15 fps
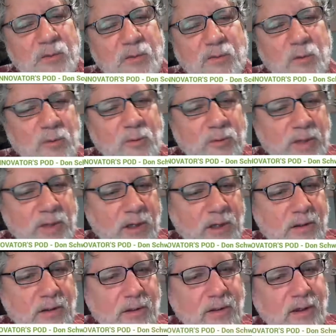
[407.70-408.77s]
Anyways,
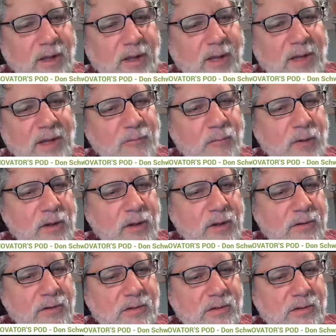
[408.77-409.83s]

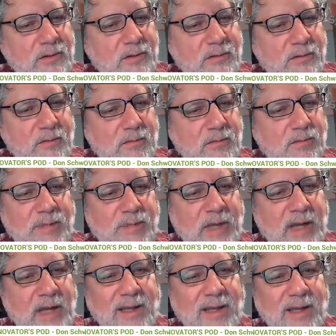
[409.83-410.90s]
nothing formal
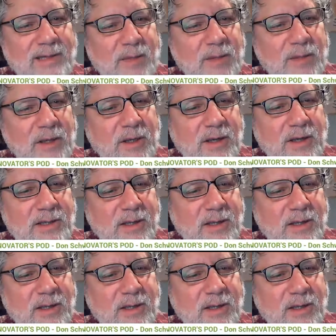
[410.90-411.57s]
here. I'm not one